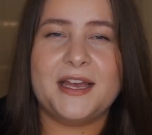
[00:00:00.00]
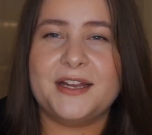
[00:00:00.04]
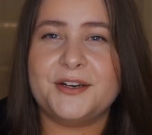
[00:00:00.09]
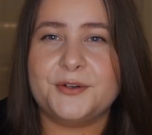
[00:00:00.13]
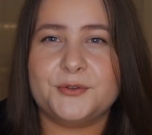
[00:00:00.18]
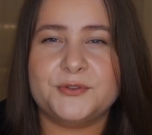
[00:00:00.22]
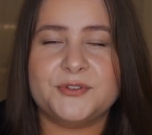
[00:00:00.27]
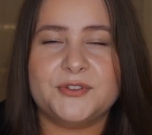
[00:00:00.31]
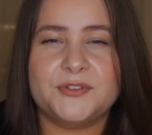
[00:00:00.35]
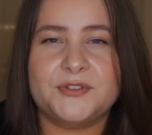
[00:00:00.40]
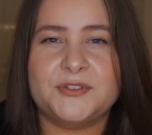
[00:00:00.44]
And
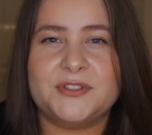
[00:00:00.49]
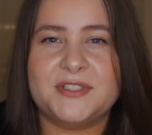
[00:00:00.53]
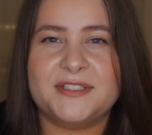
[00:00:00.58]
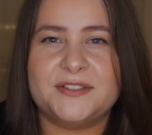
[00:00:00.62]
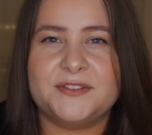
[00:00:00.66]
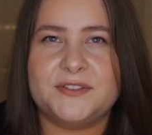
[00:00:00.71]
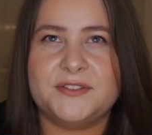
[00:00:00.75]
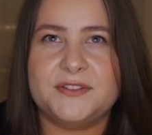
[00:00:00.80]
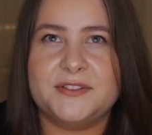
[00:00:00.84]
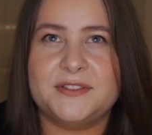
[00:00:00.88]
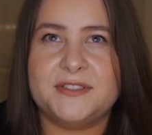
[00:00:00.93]
also,
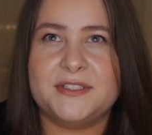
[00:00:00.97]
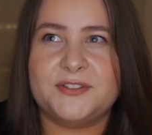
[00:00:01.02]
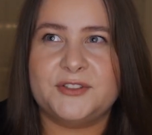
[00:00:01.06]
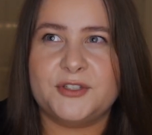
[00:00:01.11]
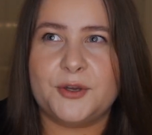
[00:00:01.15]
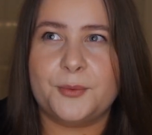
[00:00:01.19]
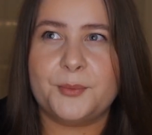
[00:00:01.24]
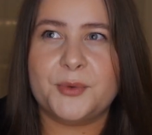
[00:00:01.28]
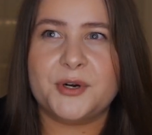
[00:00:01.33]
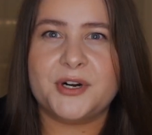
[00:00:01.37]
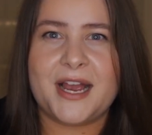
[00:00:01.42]
since the
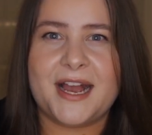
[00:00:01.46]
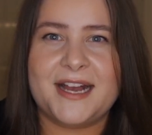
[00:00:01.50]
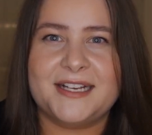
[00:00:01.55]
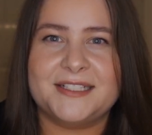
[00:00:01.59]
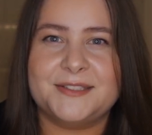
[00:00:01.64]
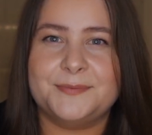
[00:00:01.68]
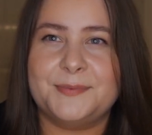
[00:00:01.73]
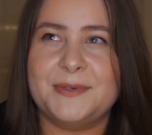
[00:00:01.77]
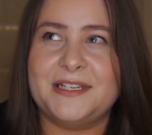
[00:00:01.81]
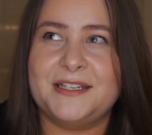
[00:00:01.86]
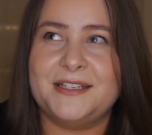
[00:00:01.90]
summer
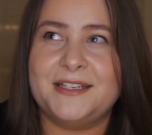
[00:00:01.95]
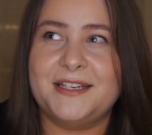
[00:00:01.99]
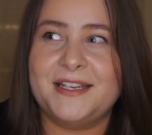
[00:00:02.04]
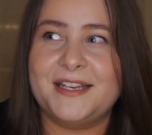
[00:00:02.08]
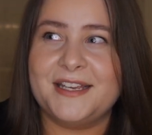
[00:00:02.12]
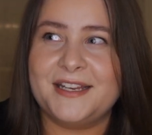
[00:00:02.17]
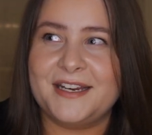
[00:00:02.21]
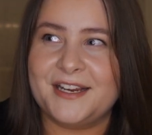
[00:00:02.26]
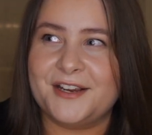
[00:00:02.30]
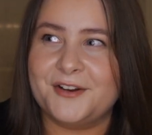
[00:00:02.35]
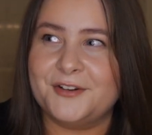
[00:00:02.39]
has been
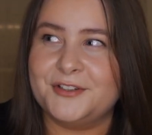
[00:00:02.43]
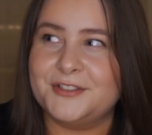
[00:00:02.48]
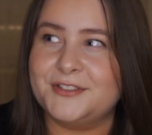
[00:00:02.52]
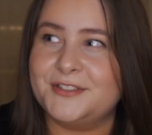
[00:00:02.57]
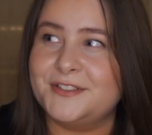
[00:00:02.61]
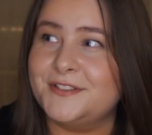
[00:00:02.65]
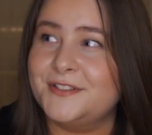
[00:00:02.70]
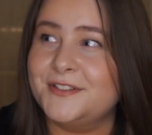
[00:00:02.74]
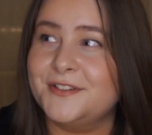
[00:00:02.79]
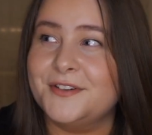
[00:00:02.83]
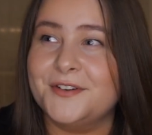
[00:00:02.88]
hitting
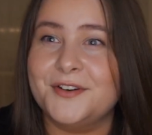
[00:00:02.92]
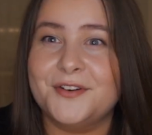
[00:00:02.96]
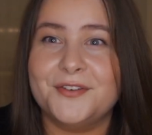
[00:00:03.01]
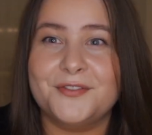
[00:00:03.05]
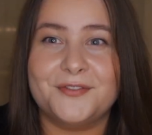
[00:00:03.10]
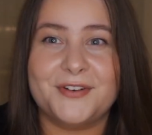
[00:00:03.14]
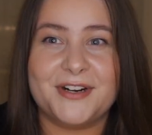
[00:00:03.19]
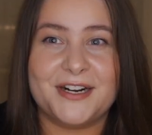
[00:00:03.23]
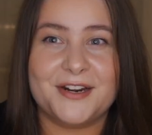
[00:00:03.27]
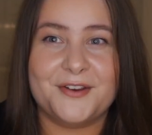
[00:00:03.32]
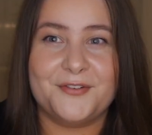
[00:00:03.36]
us
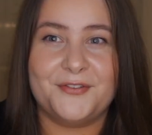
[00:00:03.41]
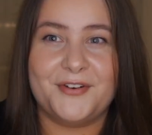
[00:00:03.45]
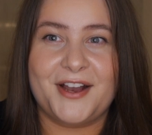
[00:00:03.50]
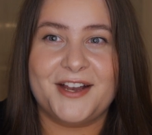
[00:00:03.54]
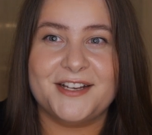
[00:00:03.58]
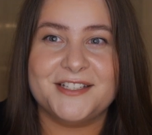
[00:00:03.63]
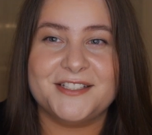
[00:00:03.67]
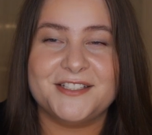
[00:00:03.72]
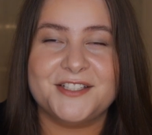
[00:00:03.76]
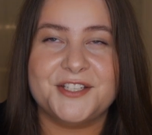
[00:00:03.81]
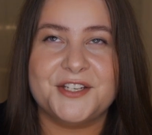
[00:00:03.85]
very
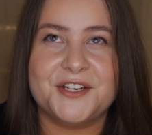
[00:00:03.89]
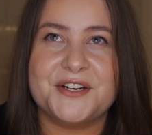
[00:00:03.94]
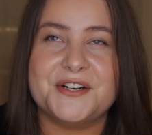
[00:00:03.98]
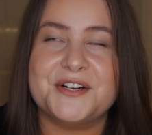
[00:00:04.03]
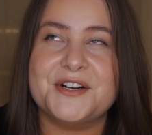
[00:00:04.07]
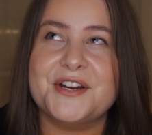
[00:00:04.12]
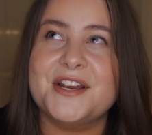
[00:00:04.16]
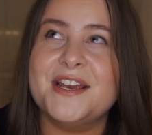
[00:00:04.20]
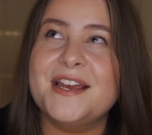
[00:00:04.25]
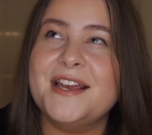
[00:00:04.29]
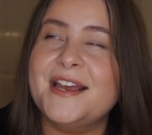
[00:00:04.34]
fast
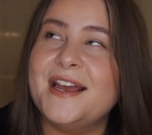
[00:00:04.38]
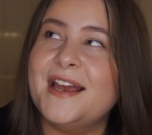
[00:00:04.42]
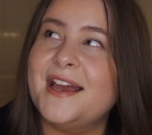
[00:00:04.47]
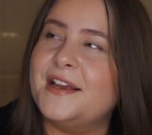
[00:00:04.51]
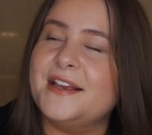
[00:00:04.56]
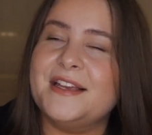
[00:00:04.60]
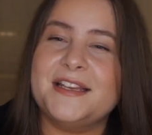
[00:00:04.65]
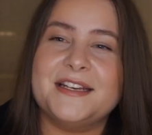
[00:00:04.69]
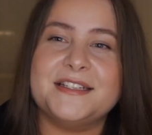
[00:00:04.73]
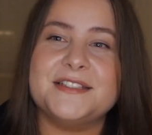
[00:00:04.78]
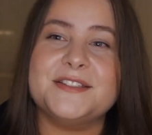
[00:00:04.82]
here,
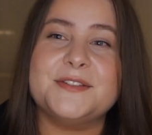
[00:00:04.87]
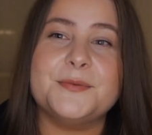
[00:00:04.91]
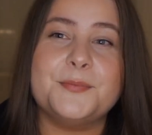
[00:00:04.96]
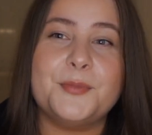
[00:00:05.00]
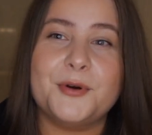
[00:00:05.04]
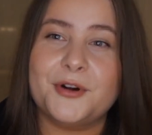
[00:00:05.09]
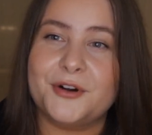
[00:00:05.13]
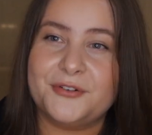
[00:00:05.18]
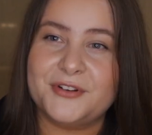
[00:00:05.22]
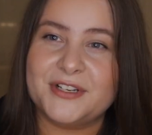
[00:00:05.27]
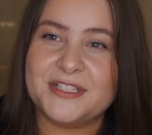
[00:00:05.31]
it is the
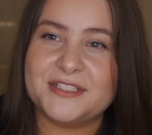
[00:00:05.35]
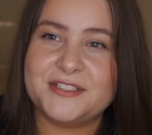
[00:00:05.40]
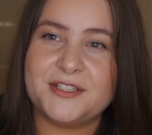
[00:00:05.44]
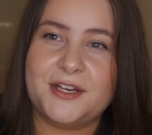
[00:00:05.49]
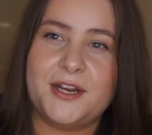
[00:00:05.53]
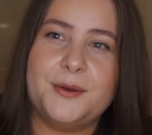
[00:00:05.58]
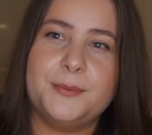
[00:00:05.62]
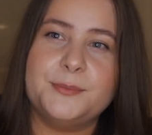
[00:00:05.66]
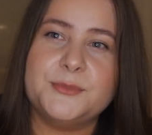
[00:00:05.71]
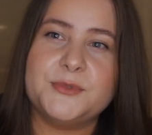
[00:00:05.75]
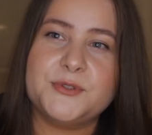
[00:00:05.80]
perfect
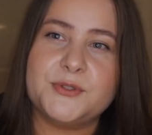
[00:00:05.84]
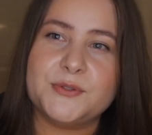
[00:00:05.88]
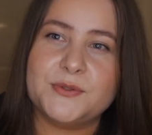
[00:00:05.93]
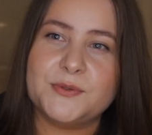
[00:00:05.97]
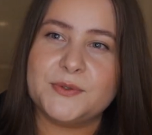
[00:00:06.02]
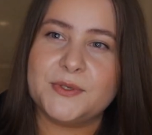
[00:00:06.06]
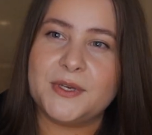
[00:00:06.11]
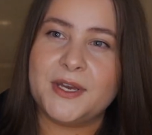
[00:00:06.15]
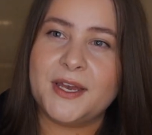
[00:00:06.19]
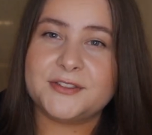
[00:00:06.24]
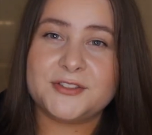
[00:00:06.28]
time
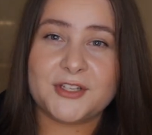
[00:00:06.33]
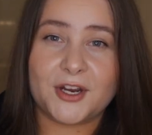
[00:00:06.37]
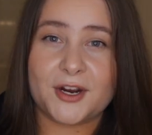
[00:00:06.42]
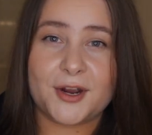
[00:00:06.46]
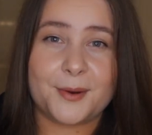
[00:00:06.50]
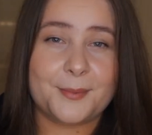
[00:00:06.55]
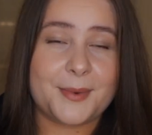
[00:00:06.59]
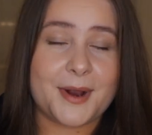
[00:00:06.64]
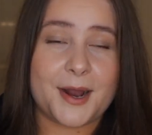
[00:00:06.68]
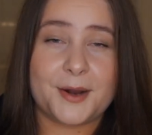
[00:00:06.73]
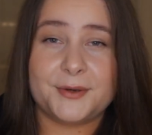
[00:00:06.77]
to
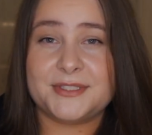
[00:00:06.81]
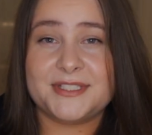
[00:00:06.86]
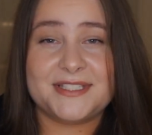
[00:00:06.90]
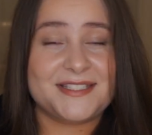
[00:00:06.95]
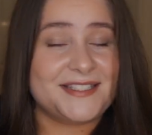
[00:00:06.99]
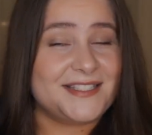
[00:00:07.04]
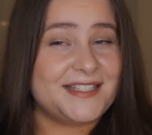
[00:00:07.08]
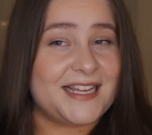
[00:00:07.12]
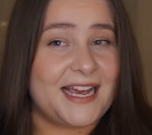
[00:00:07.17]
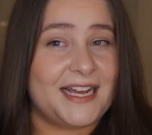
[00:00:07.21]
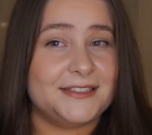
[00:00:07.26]
talk about
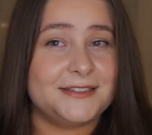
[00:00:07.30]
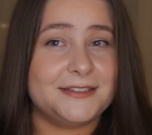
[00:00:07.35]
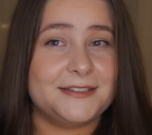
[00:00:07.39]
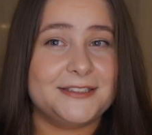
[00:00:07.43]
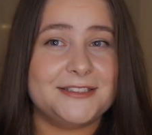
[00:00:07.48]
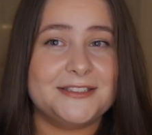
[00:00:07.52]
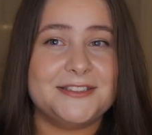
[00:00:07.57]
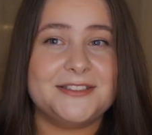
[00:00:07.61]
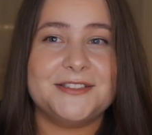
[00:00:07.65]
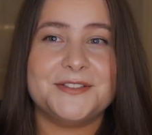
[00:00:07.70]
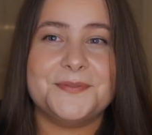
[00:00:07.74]

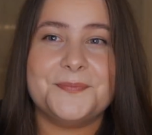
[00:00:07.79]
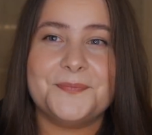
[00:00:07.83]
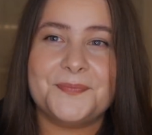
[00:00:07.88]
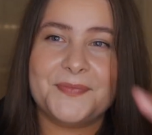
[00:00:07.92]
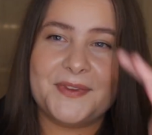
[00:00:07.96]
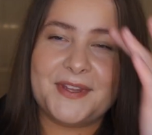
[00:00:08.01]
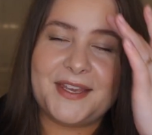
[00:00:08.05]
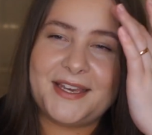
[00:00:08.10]
sandals.